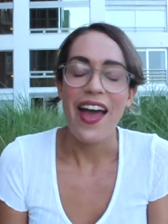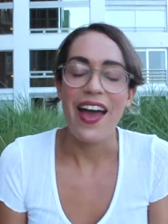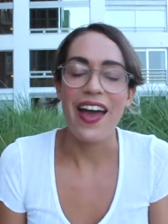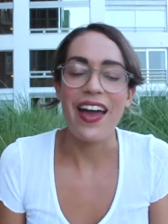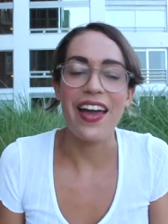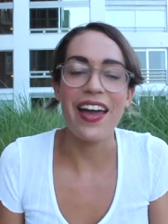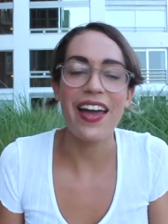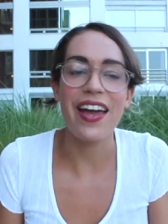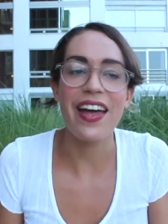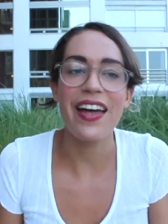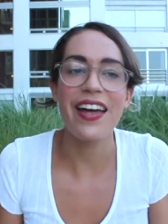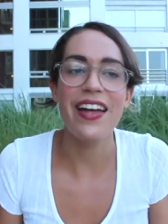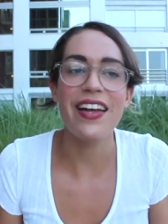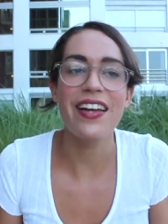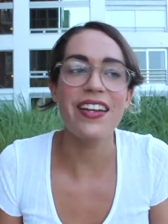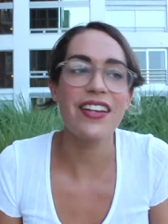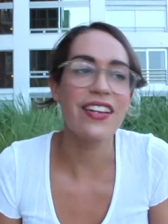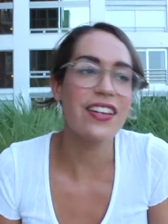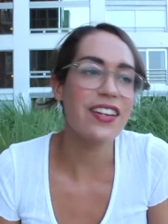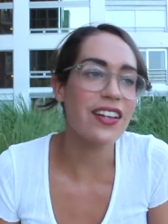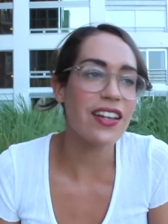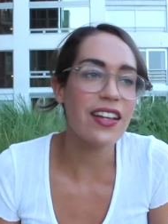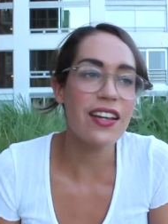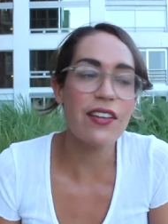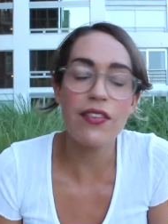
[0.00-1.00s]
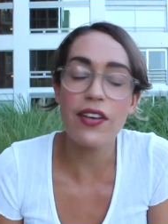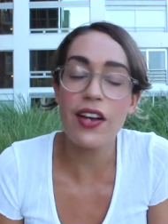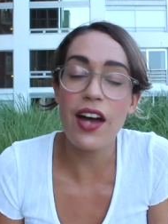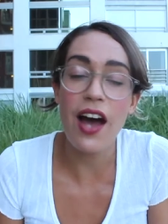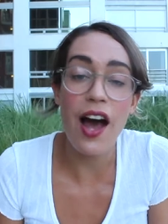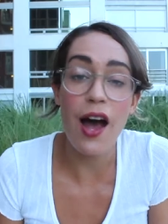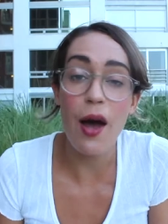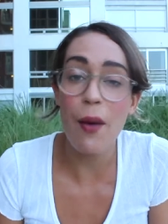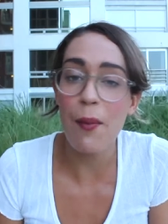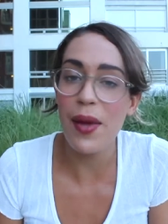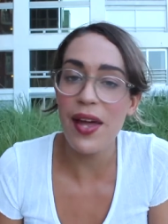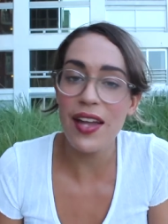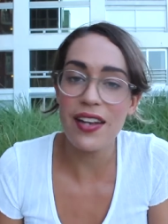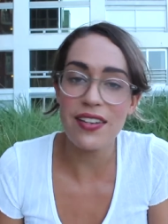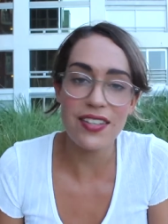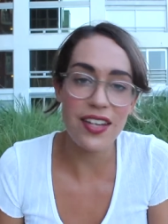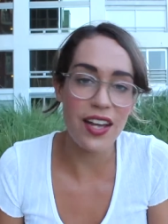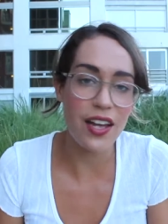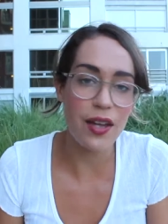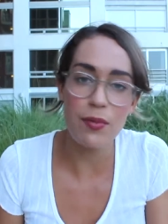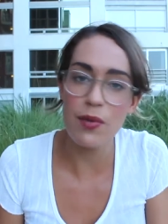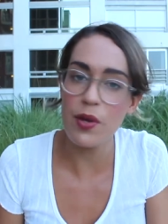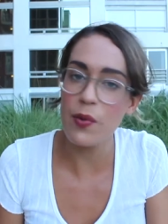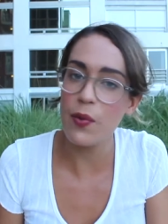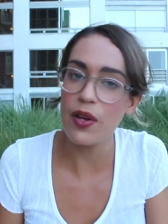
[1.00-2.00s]
and leave a comment
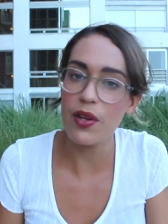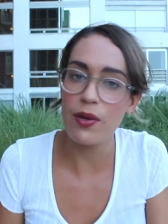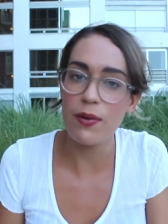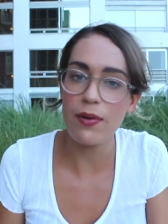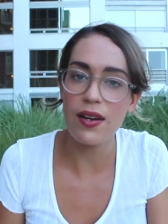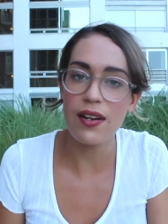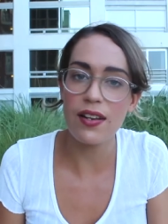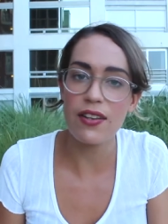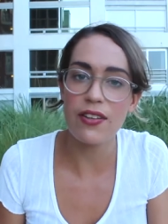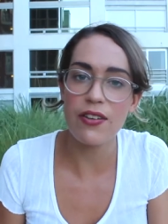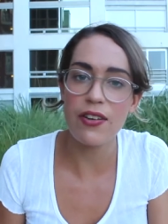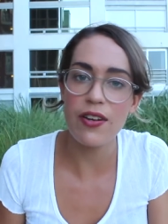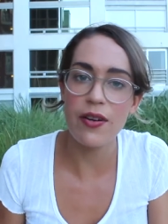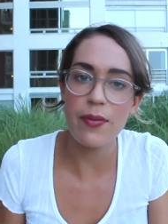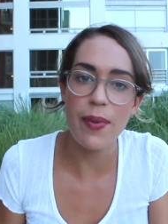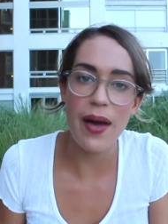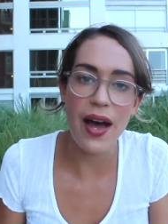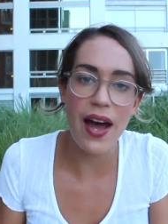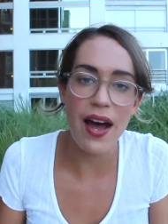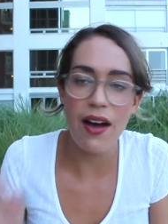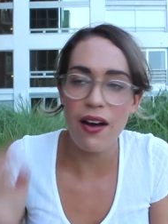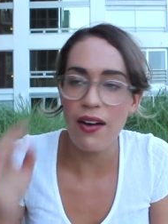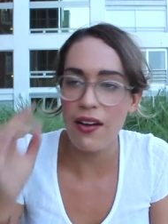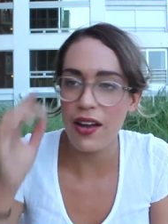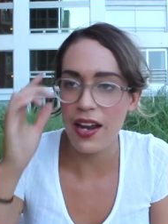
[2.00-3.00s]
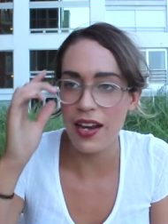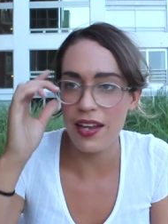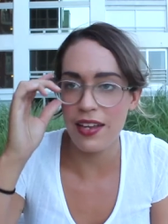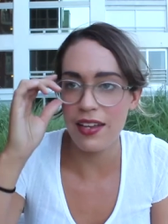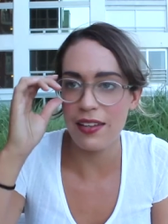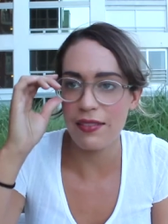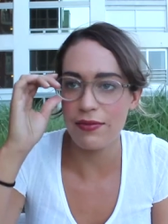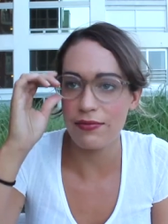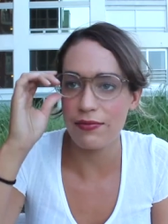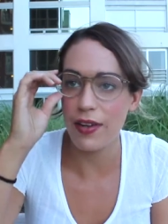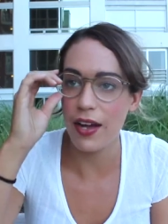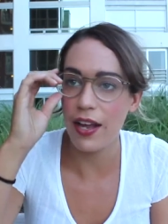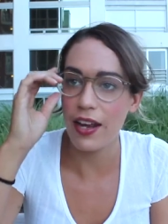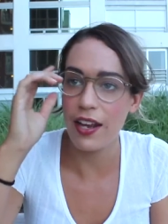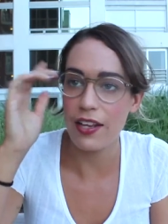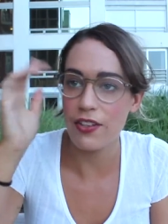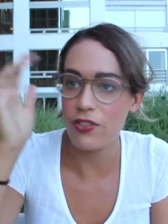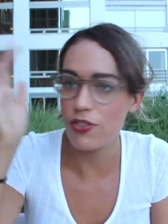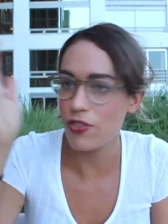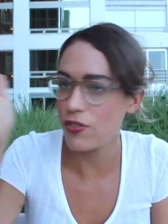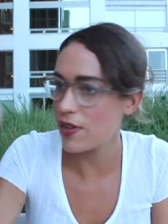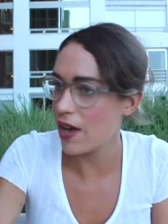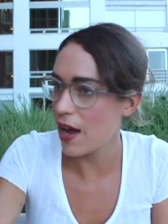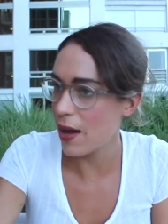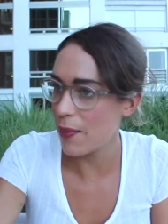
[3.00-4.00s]
telling me what you want to learn about, any
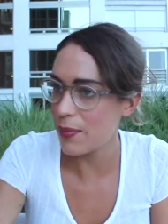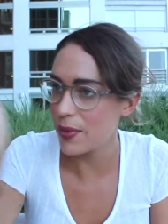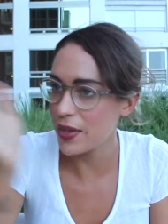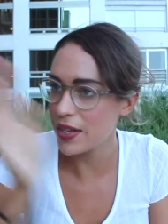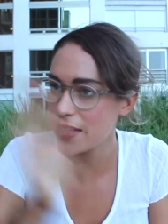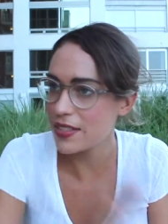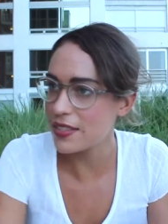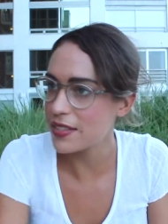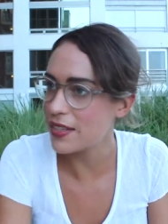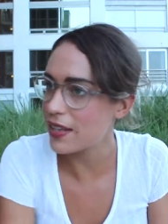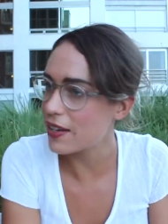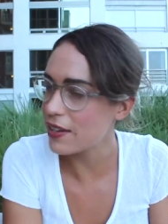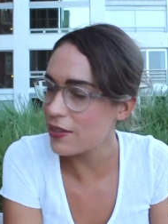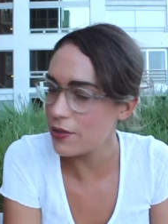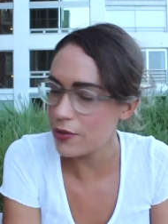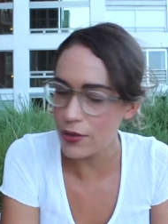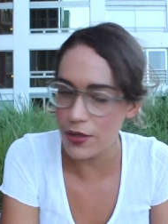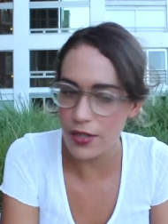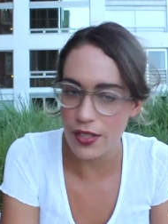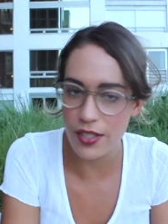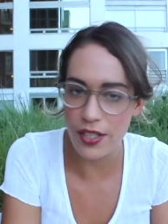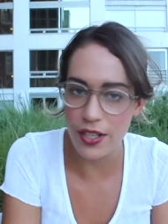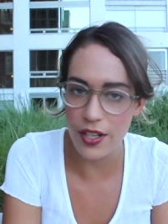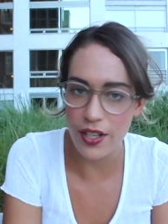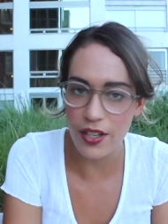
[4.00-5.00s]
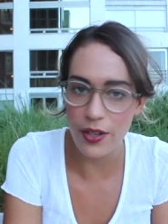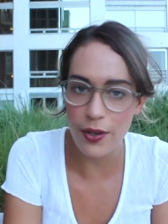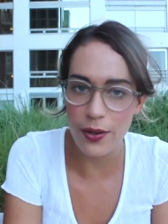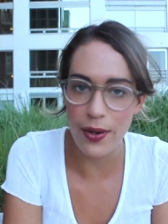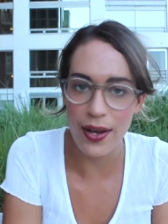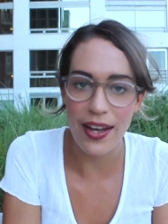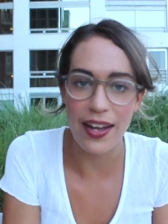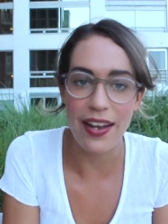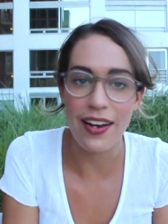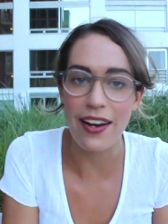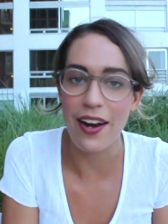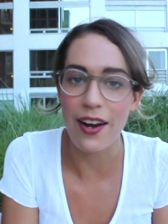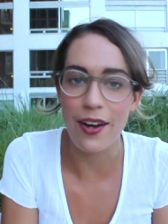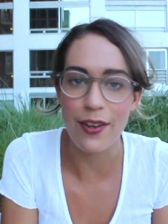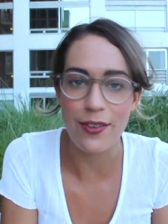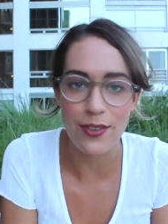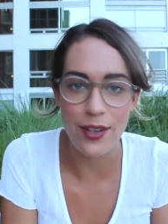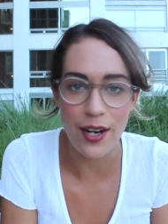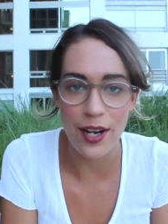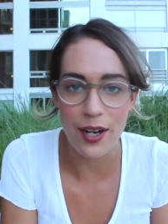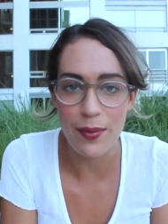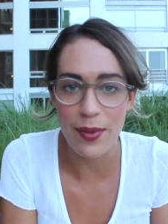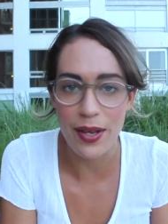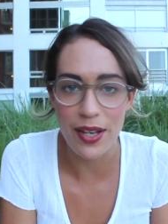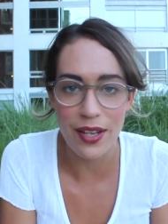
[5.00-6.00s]
financial topics that interest you, and I'll
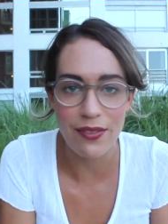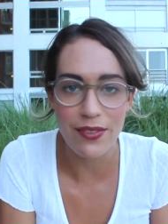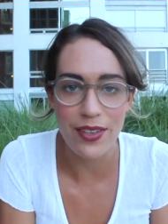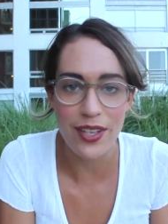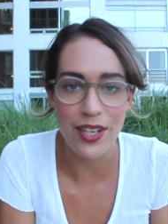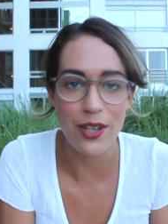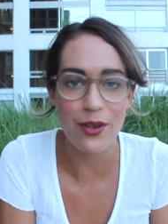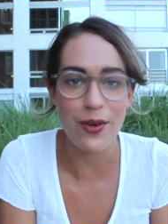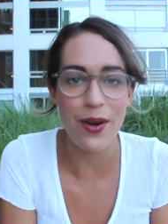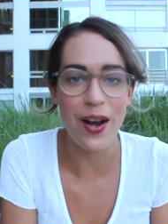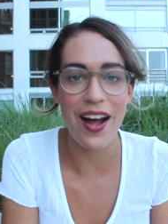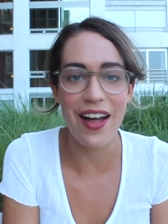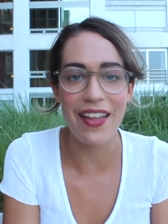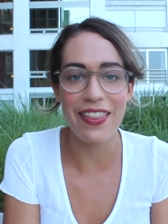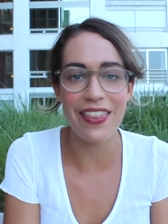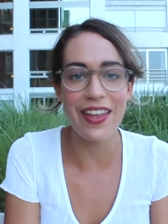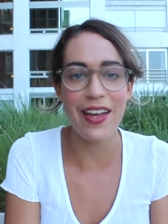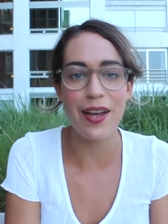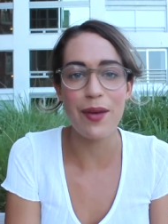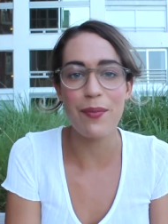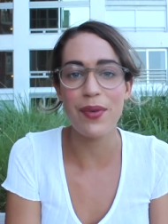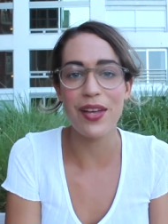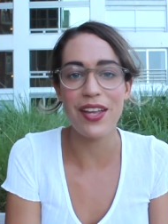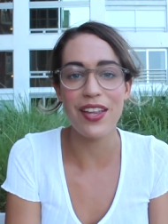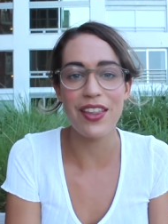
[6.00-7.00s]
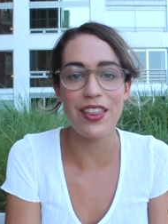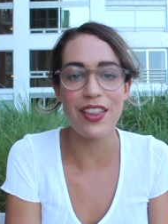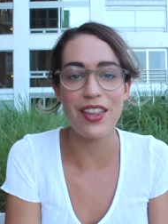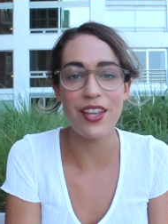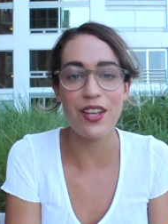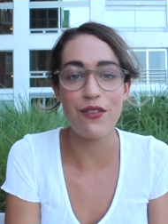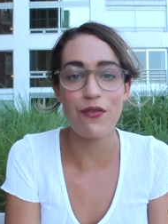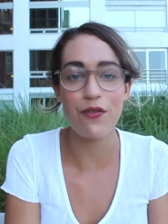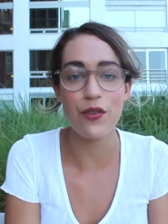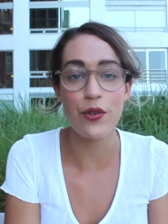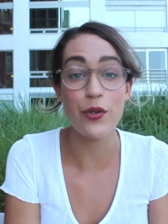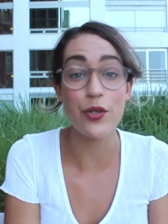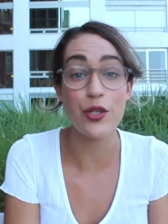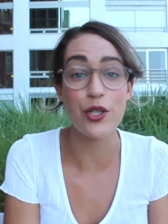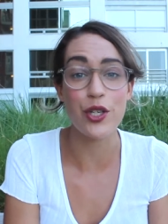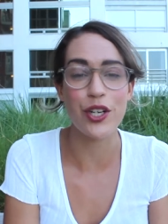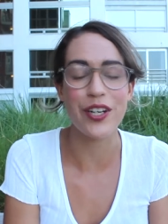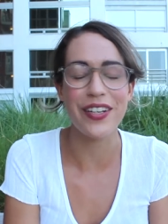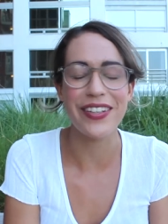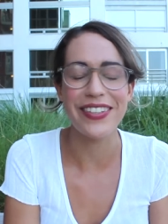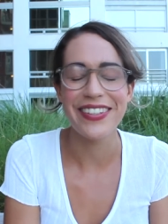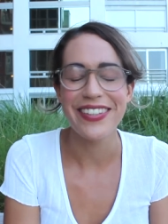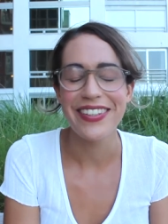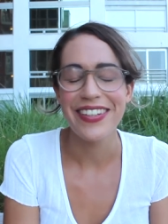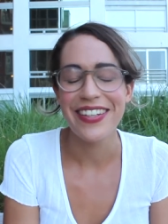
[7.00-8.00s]
try to make a video on them in the future.
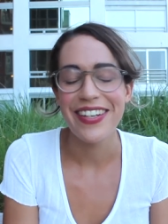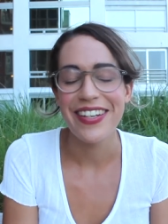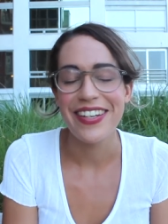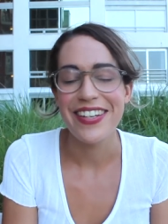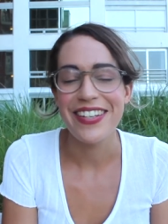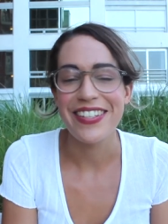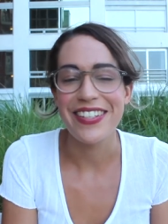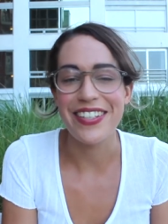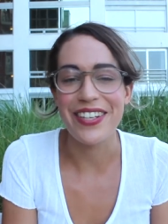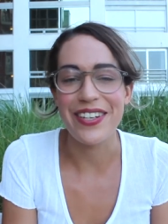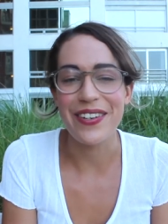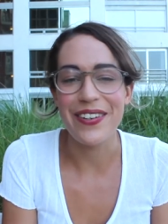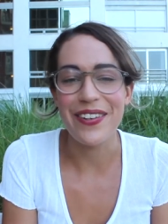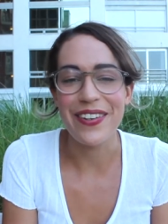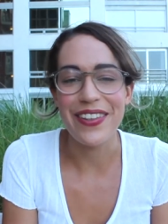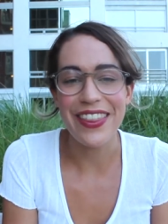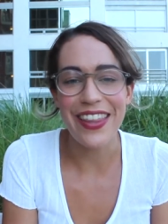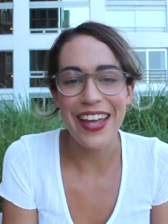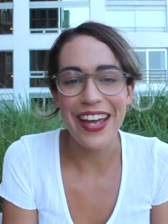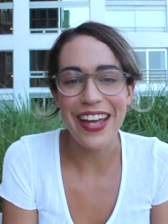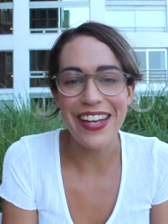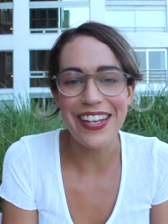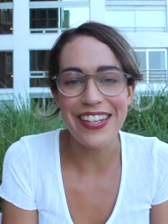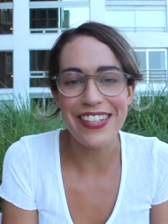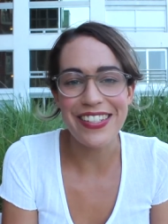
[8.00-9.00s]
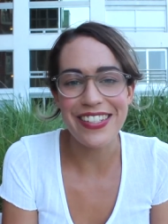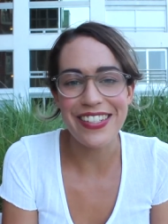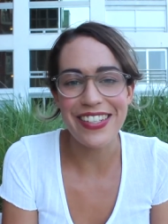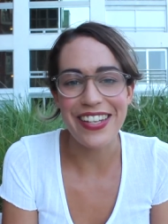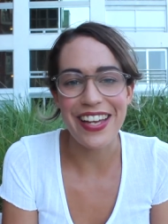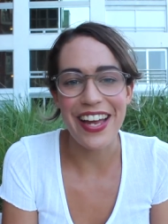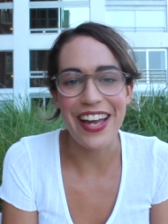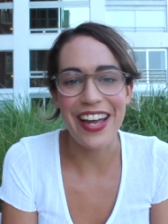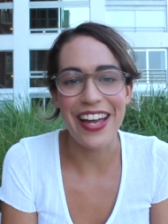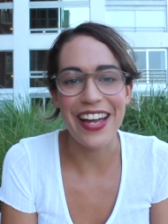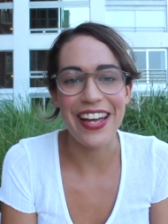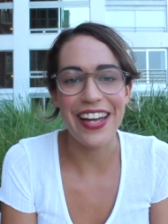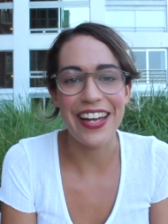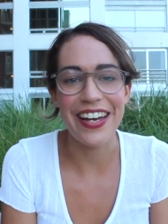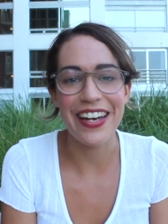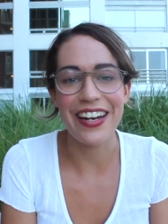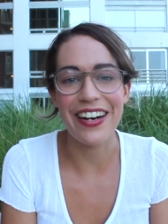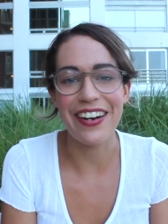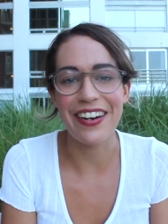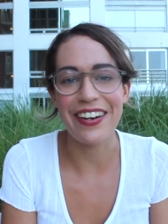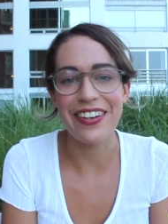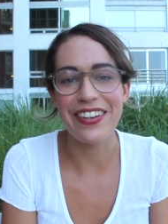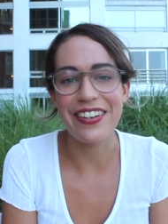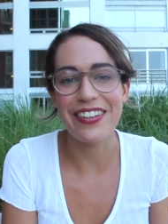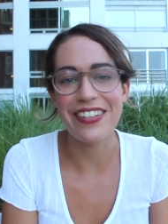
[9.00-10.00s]
So thanks, and
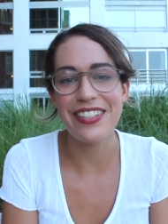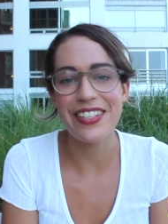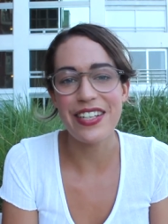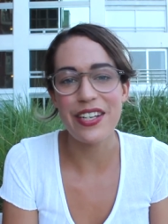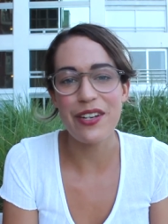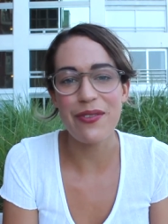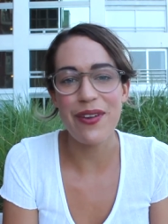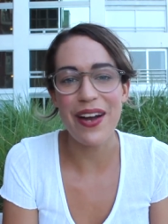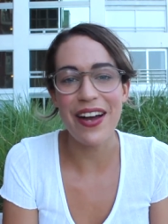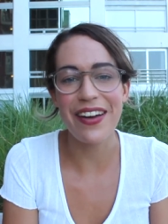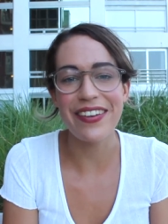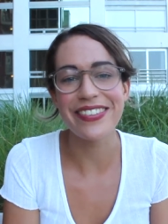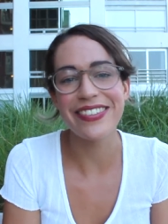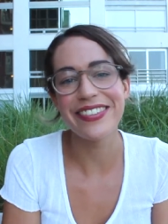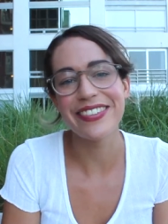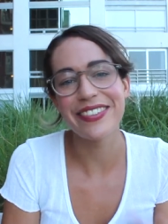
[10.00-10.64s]
I'll see you around.